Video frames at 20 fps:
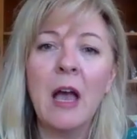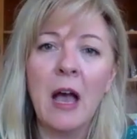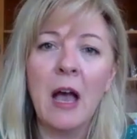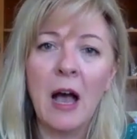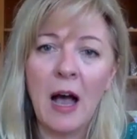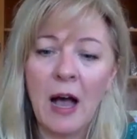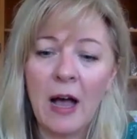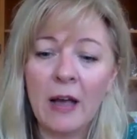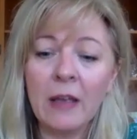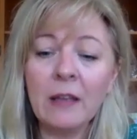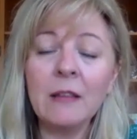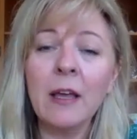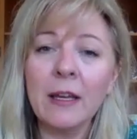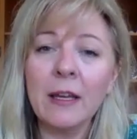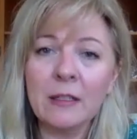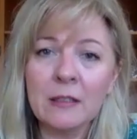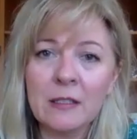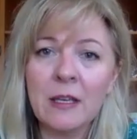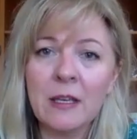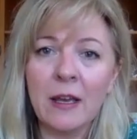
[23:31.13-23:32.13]
I
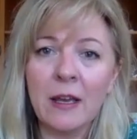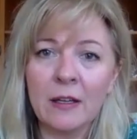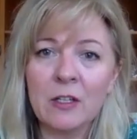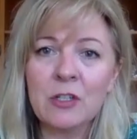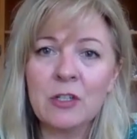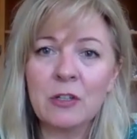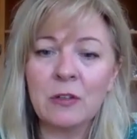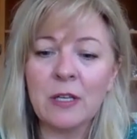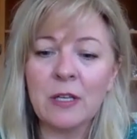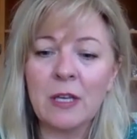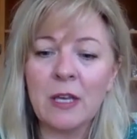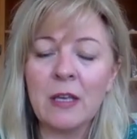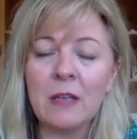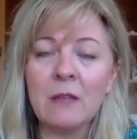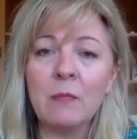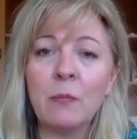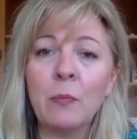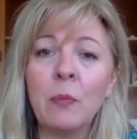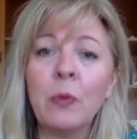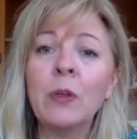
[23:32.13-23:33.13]
like to
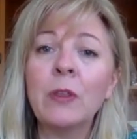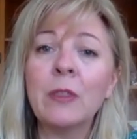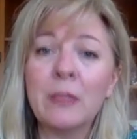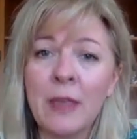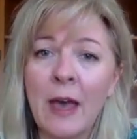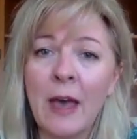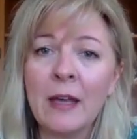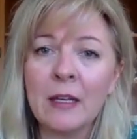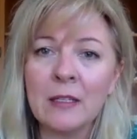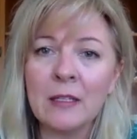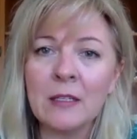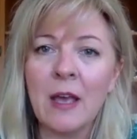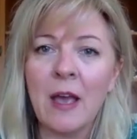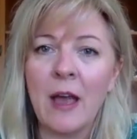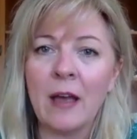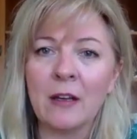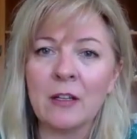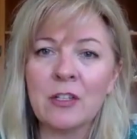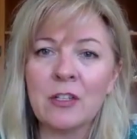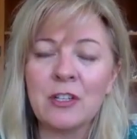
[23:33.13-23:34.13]
actually put that into
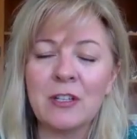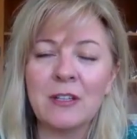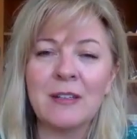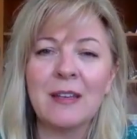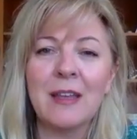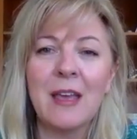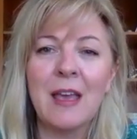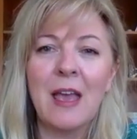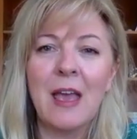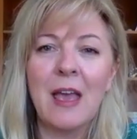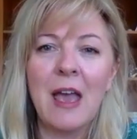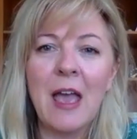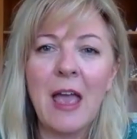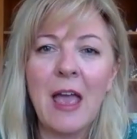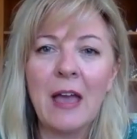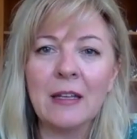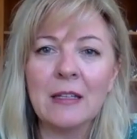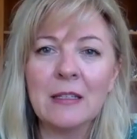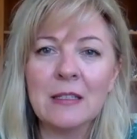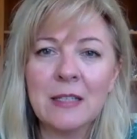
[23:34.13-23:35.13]
action
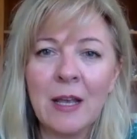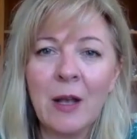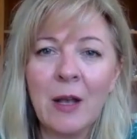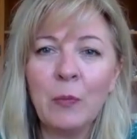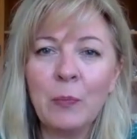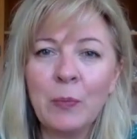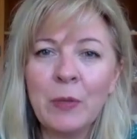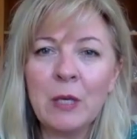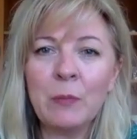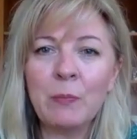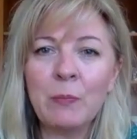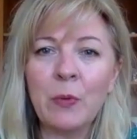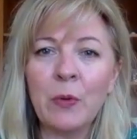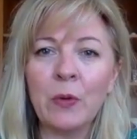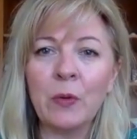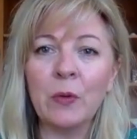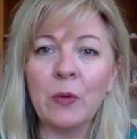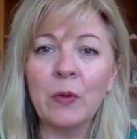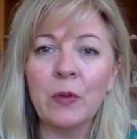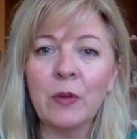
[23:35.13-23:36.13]
and tell
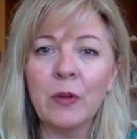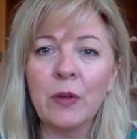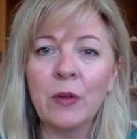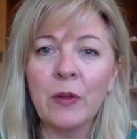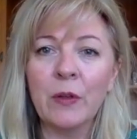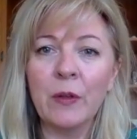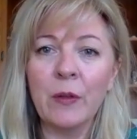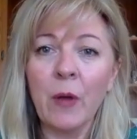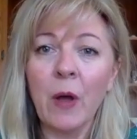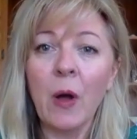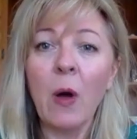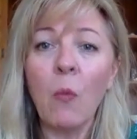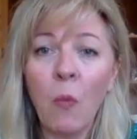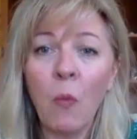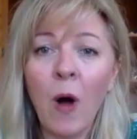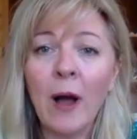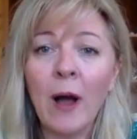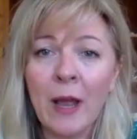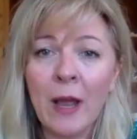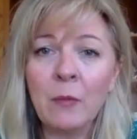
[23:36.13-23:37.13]
people
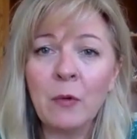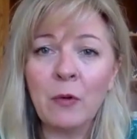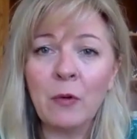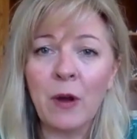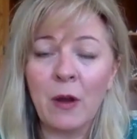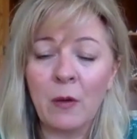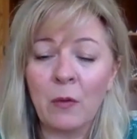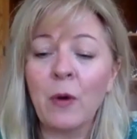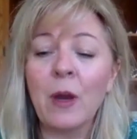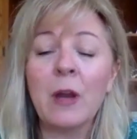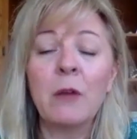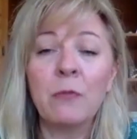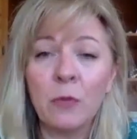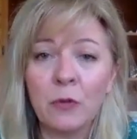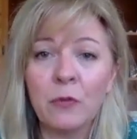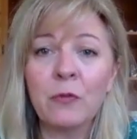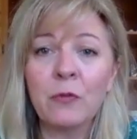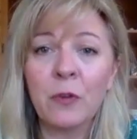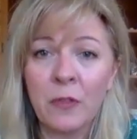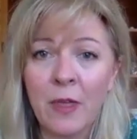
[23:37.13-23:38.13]
why I'm
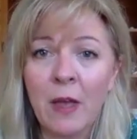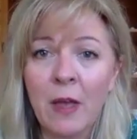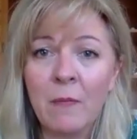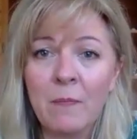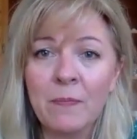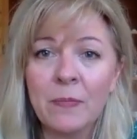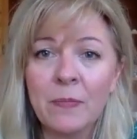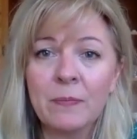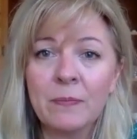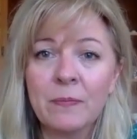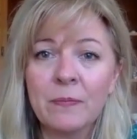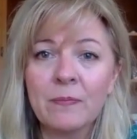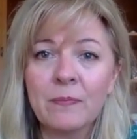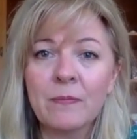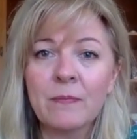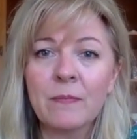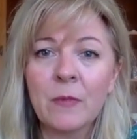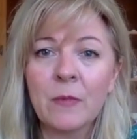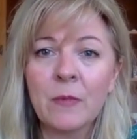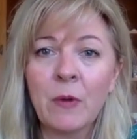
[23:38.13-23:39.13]
grateful for them,
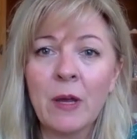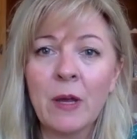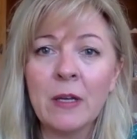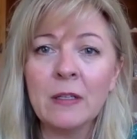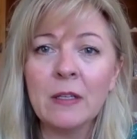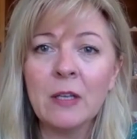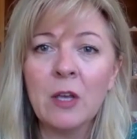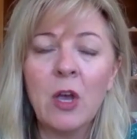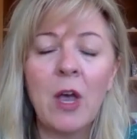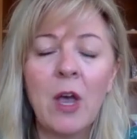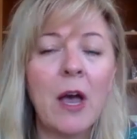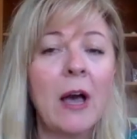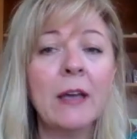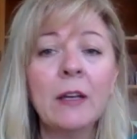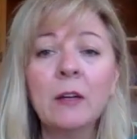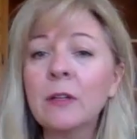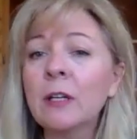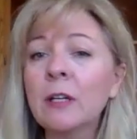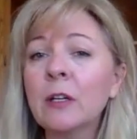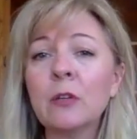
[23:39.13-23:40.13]
right? I
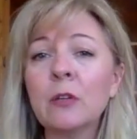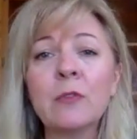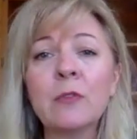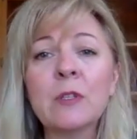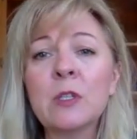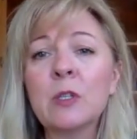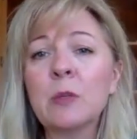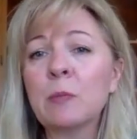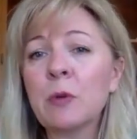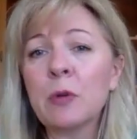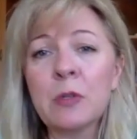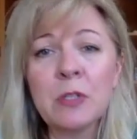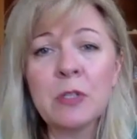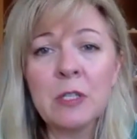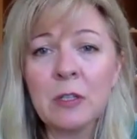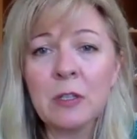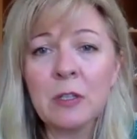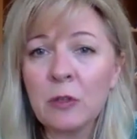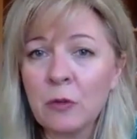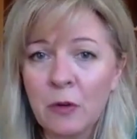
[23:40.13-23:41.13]
don't care if it's the person
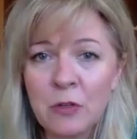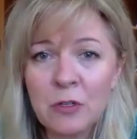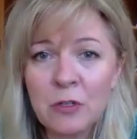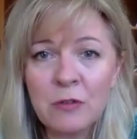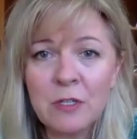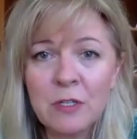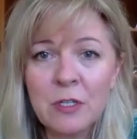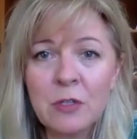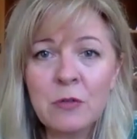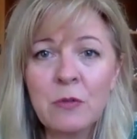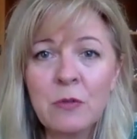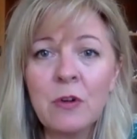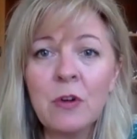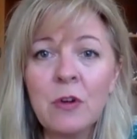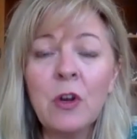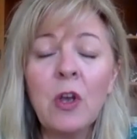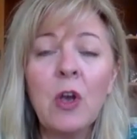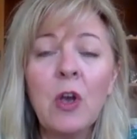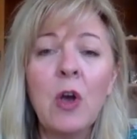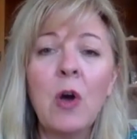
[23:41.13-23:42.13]
at the grocery
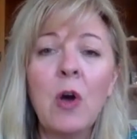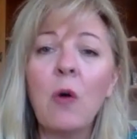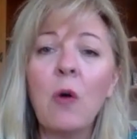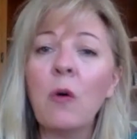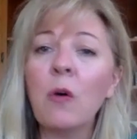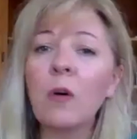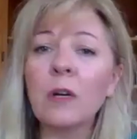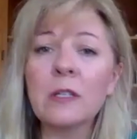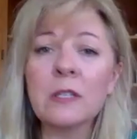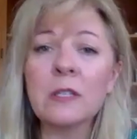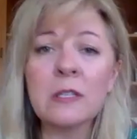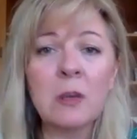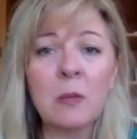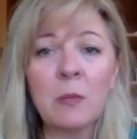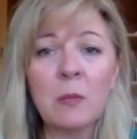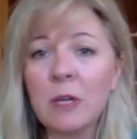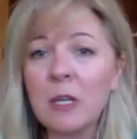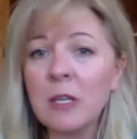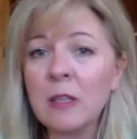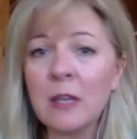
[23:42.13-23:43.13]
store or it's
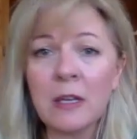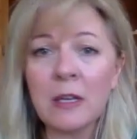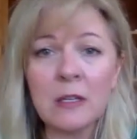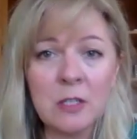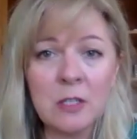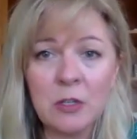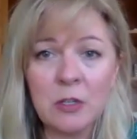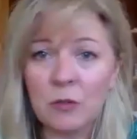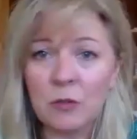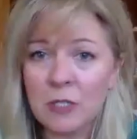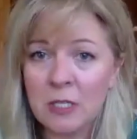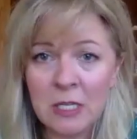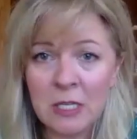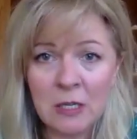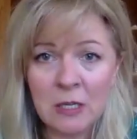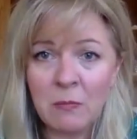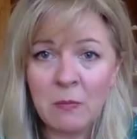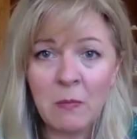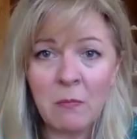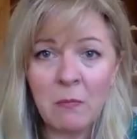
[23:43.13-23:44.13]
somebody that is your
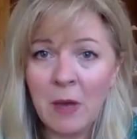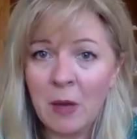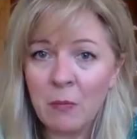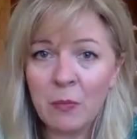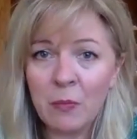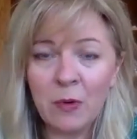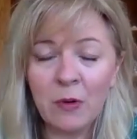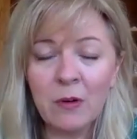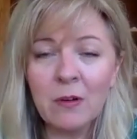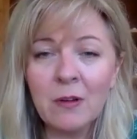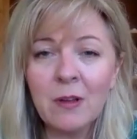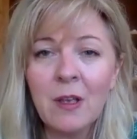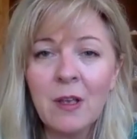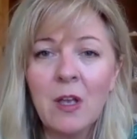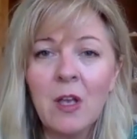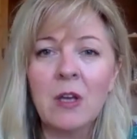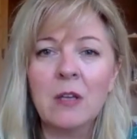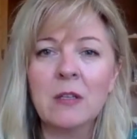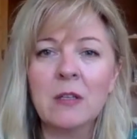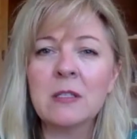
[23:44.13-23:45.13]
team member,
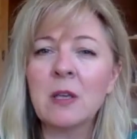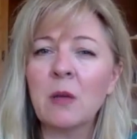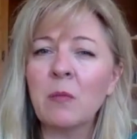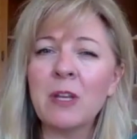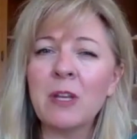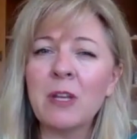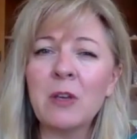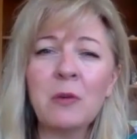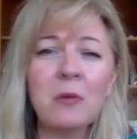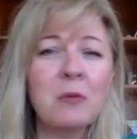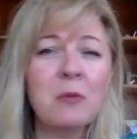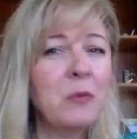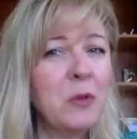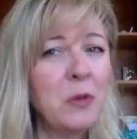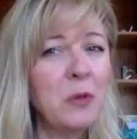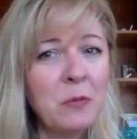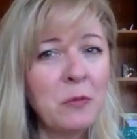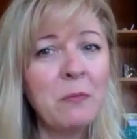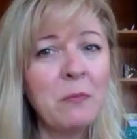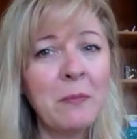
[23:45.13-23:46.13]
somebody whom
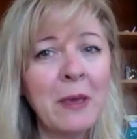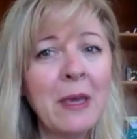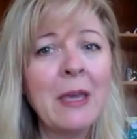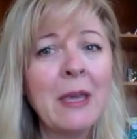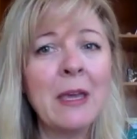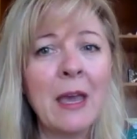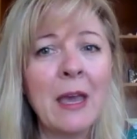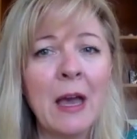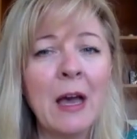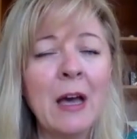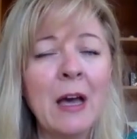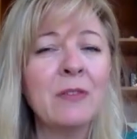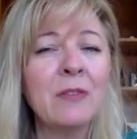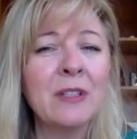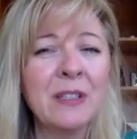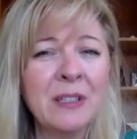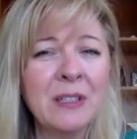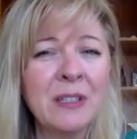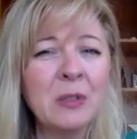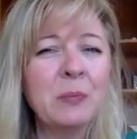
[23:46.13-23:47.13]
you may have a
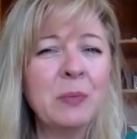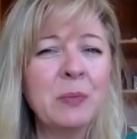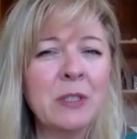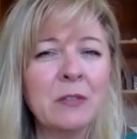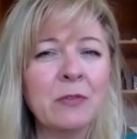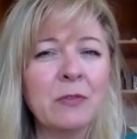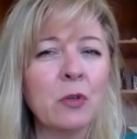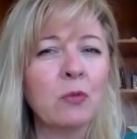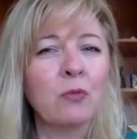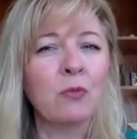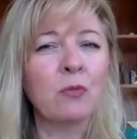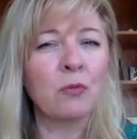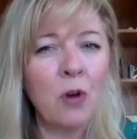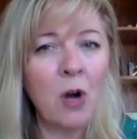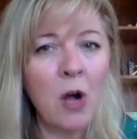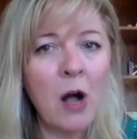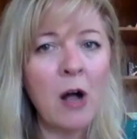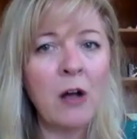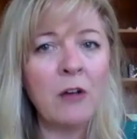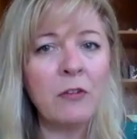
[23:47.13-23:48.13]
little bit of a
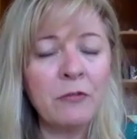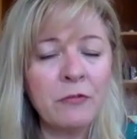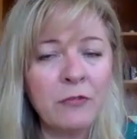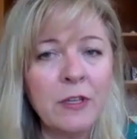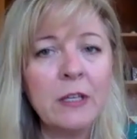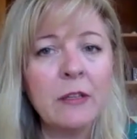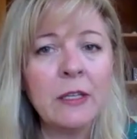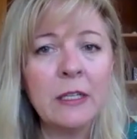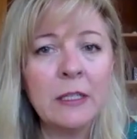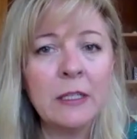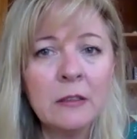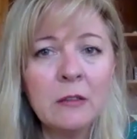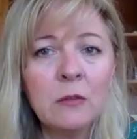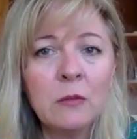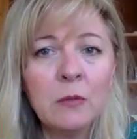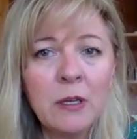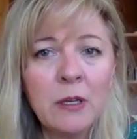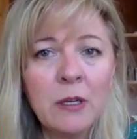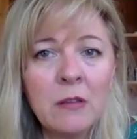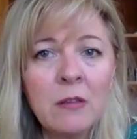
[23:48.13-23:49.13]
raw feeling
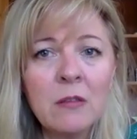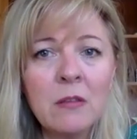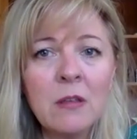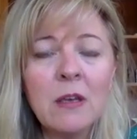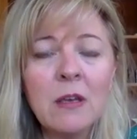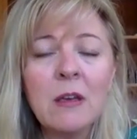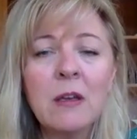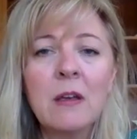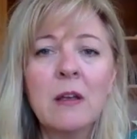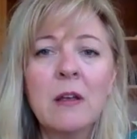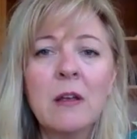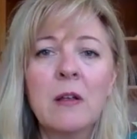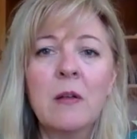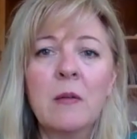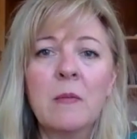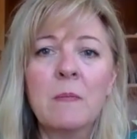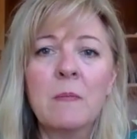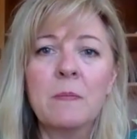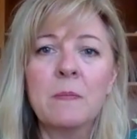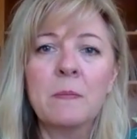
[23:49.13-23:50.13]
with.
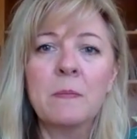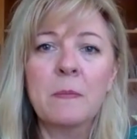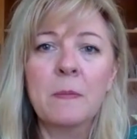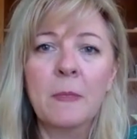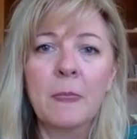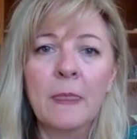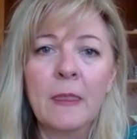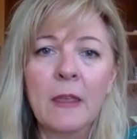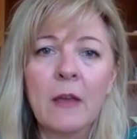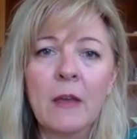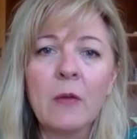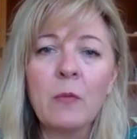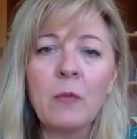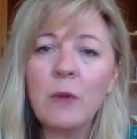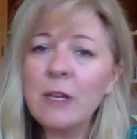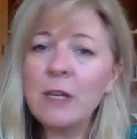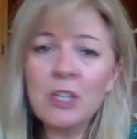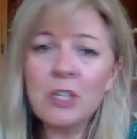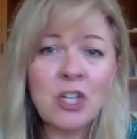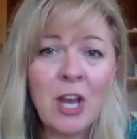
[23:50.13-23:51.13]

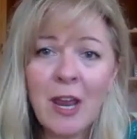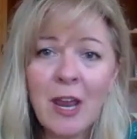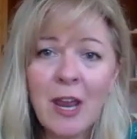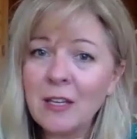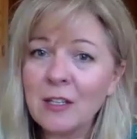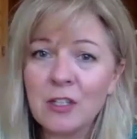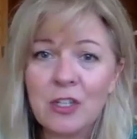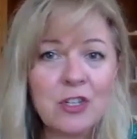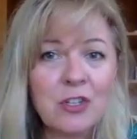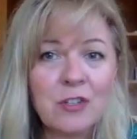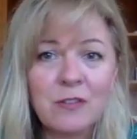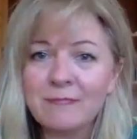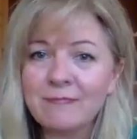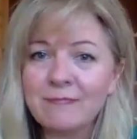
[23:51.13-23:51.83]
We change.